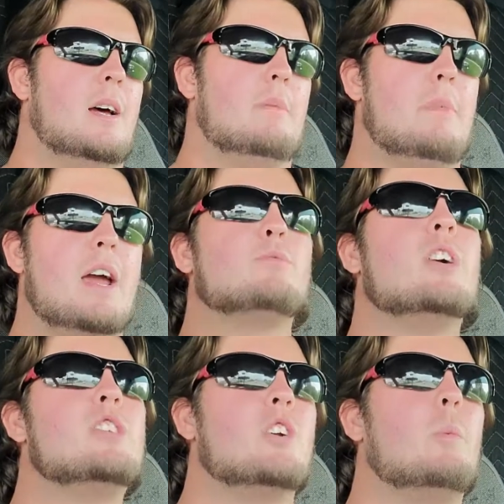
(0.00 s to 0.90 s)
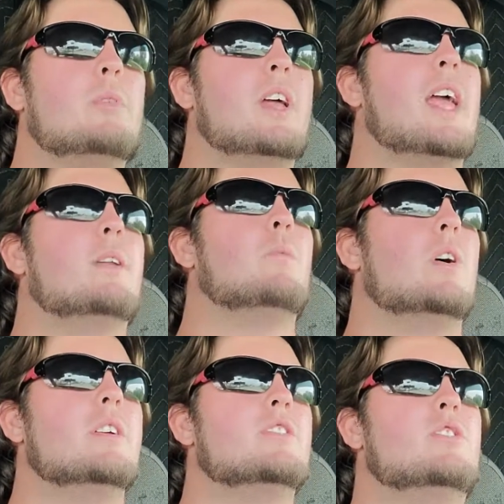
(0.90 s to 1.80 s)
My original plan
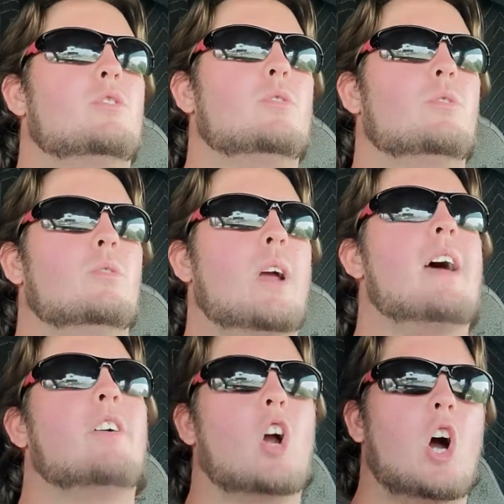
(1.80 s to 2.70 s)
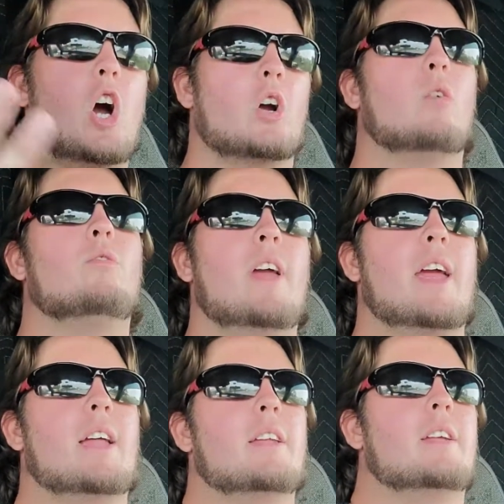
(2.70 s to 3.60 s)
was to have a cargo
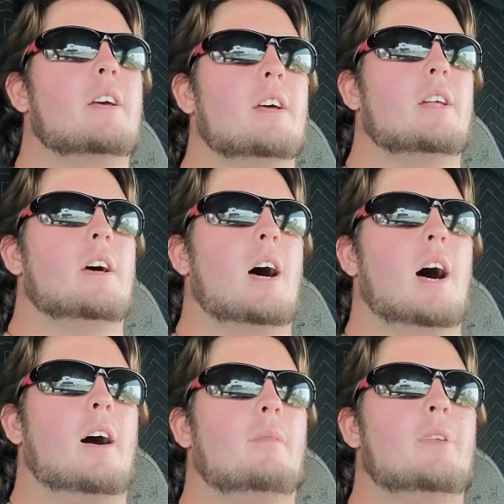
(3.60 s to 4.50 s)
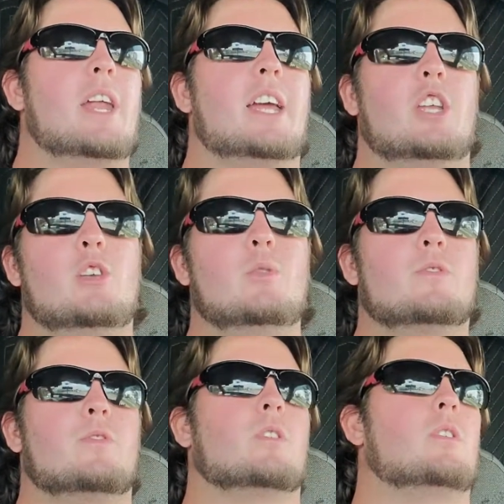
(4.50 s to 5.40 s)
van that I could use
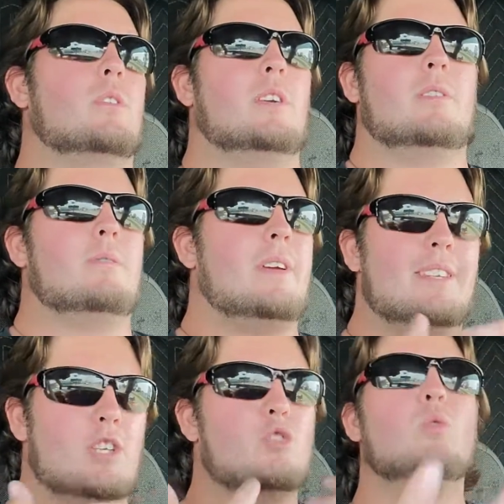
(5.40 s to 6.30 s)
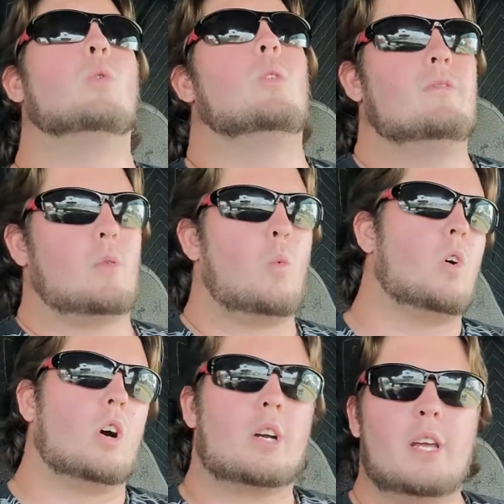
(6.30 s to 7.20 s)
for, as a tool for
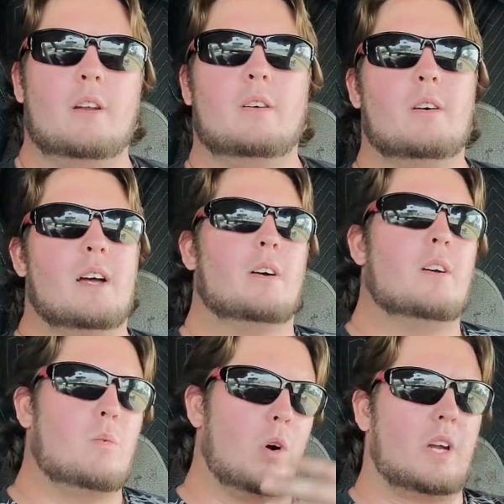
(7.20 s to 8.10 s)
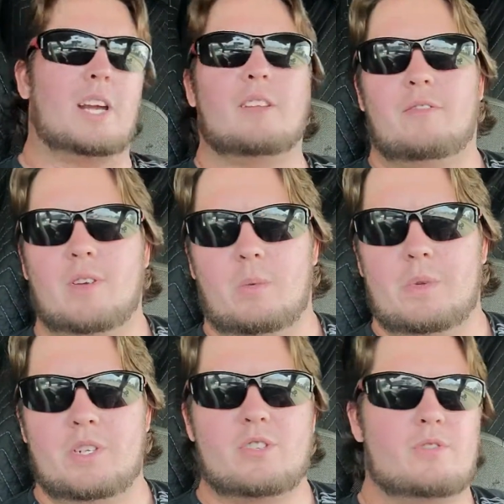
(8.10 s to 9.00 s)
work, working in the film
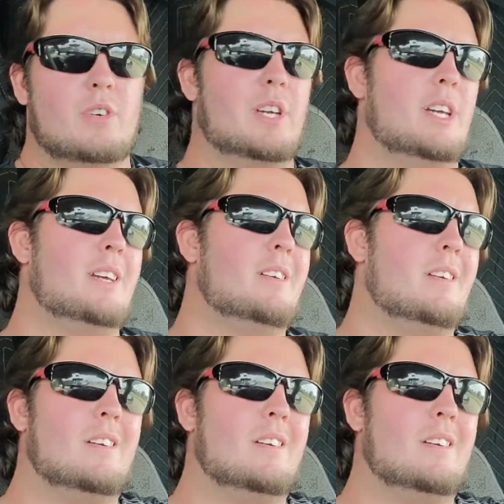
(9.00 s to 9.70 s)
industry.